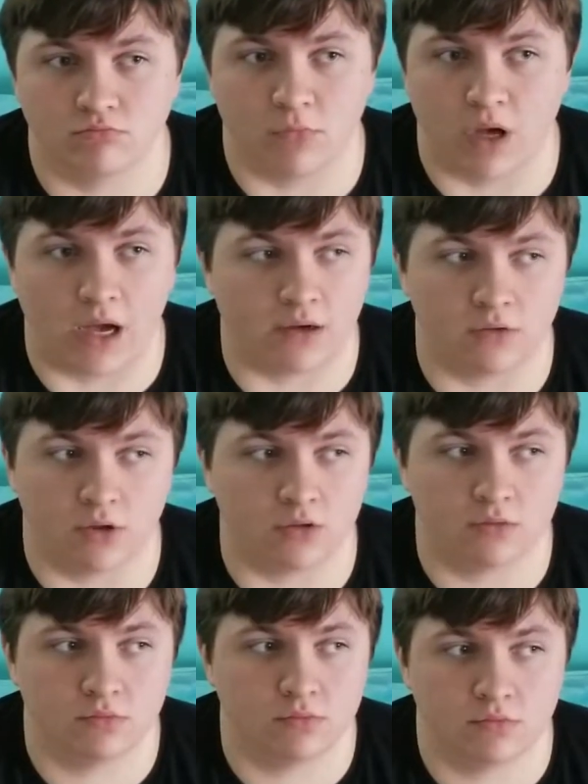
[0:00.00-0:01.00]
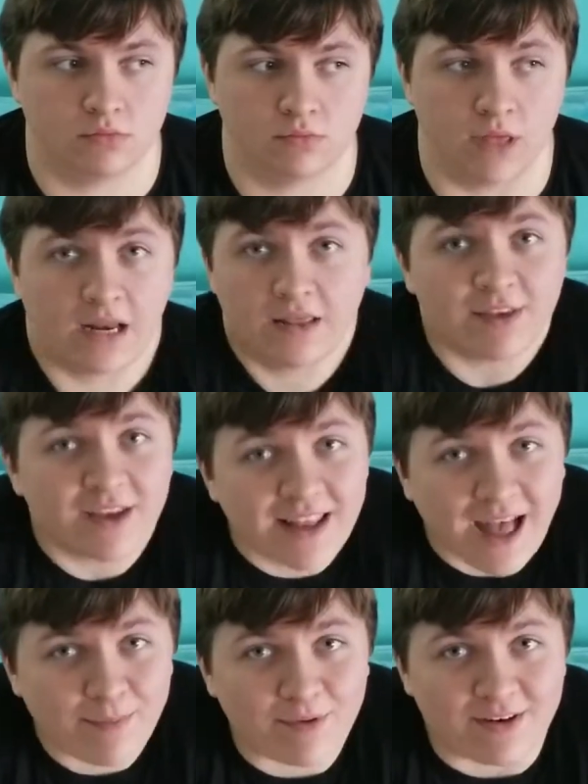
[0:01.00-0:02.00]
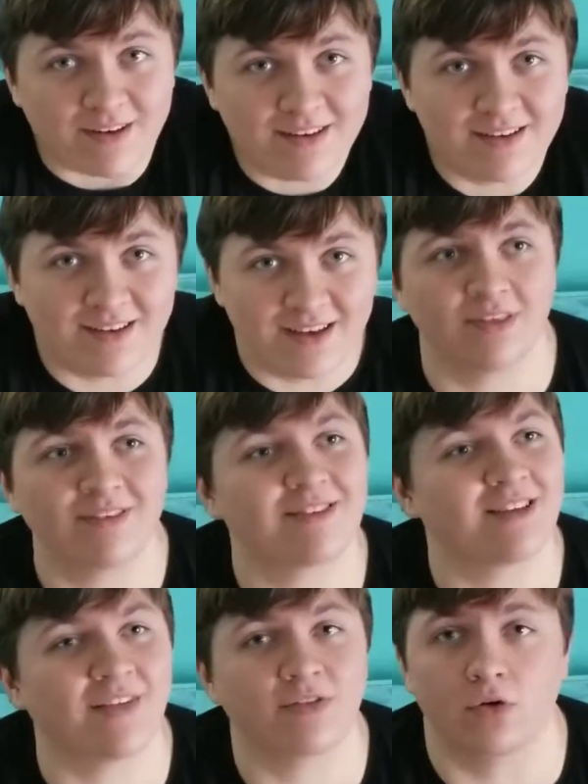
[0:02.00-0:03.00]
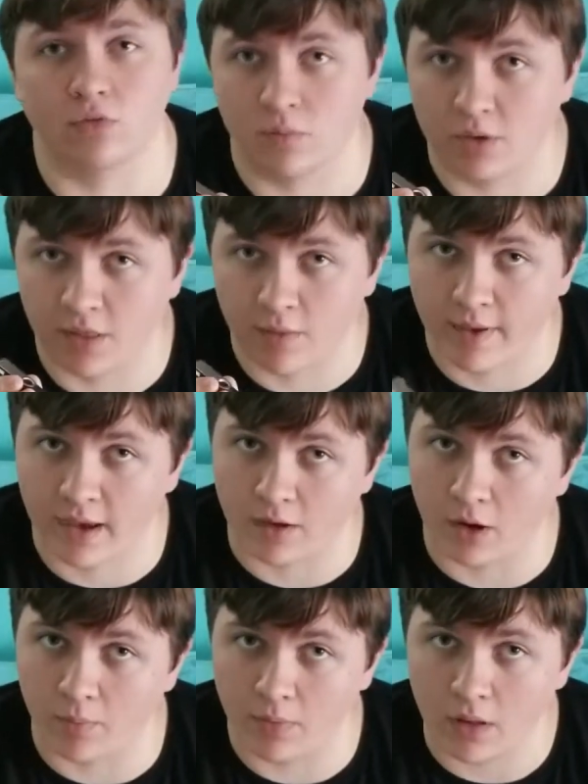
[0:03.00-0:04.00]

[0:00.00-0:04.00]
I don't know. Anything can happen. This is not the only place I backed it up.